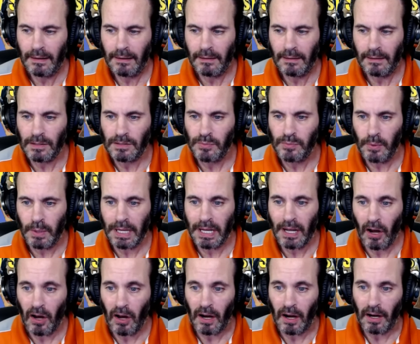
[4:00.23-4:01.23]
because we
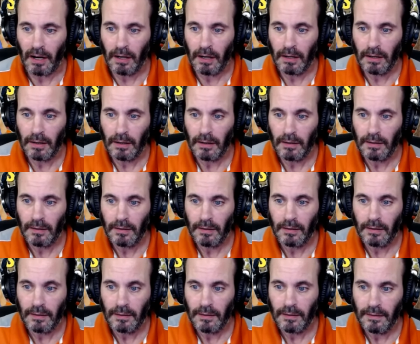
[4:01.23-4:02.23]
are
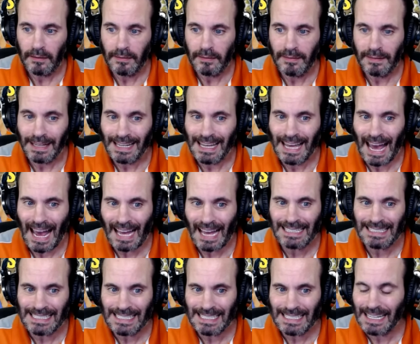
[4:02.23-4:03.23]
the
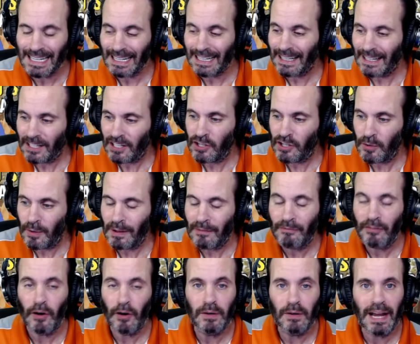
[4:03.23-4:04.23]
Gangsta
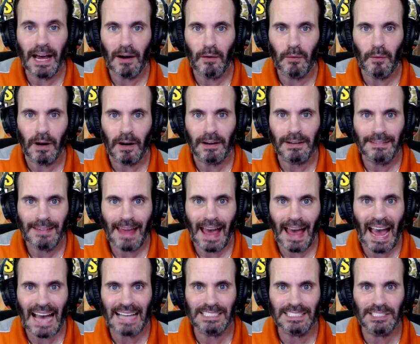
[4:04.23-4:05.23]
UFO Network.
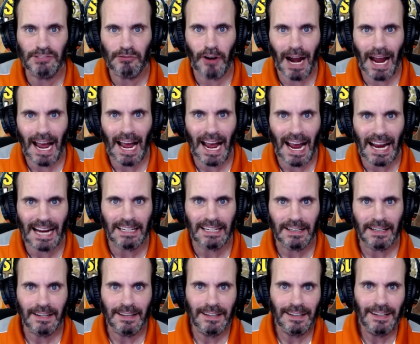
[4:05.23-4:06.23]
That's right.
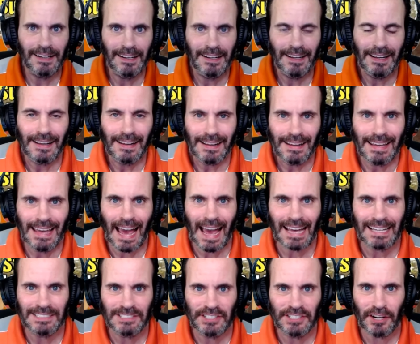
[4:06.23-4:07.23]

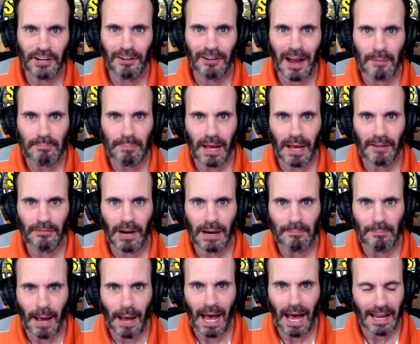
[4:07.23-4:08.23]
Gangster up,
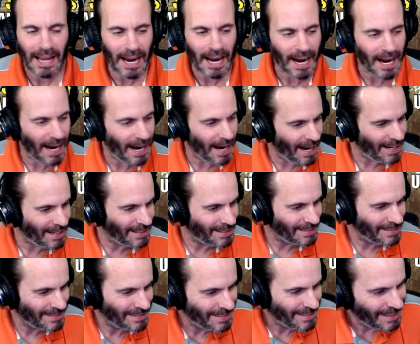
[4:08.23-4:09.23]
everybody.
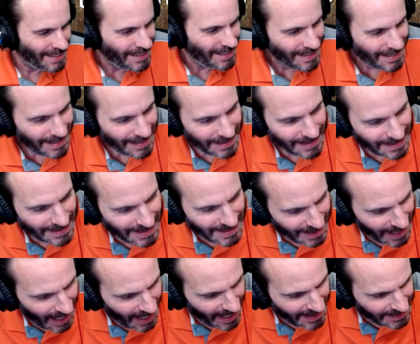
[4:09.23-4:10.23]

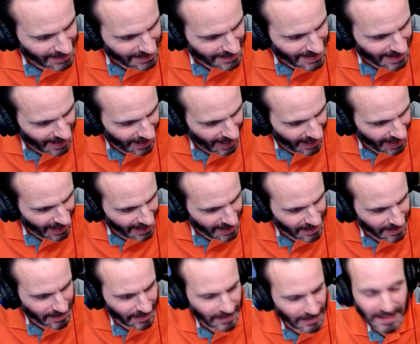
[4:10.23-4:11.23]
Tonight,
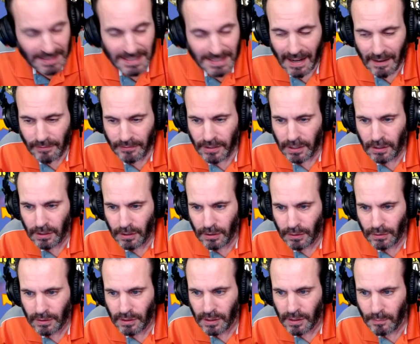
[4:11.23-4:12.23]
today, this
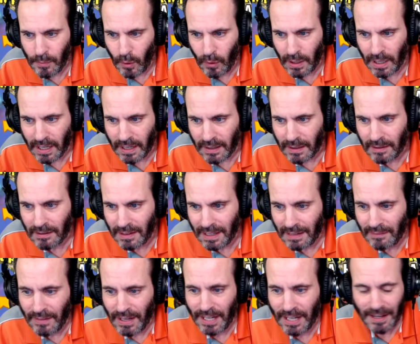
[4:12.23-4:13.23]
afternoon, good morning, good
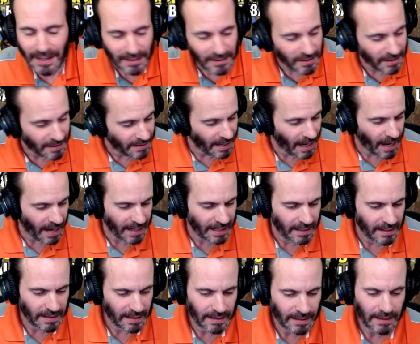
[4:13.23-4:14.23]
evening, and good night.